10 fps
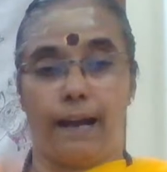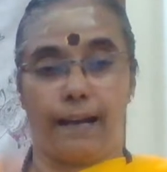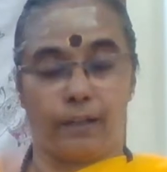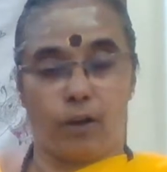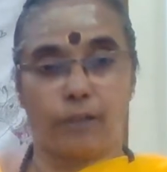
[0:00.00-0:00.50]

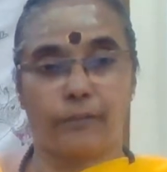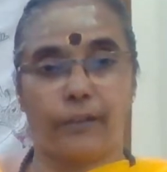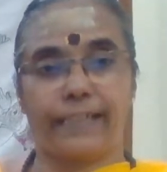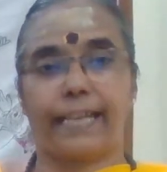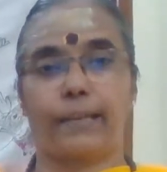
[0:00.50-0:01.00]
are not
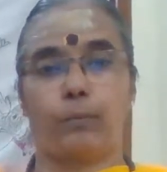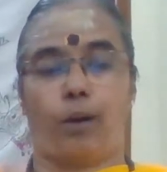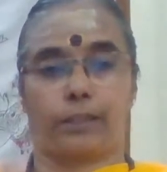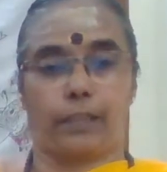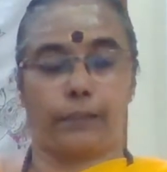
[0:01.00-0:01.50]
drinking
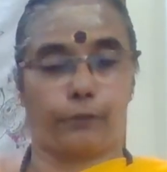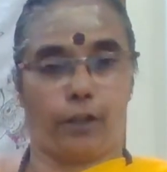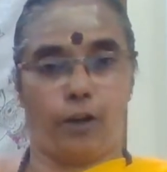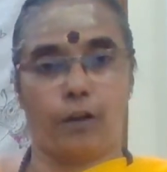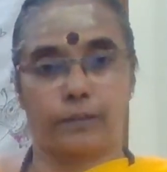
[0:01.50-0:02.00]
water
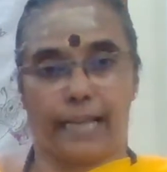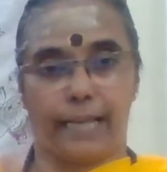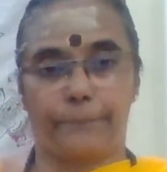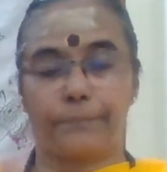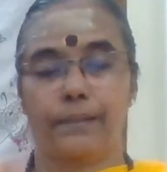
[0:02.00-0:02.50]
for a long
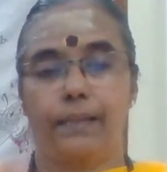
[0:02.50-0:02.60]
time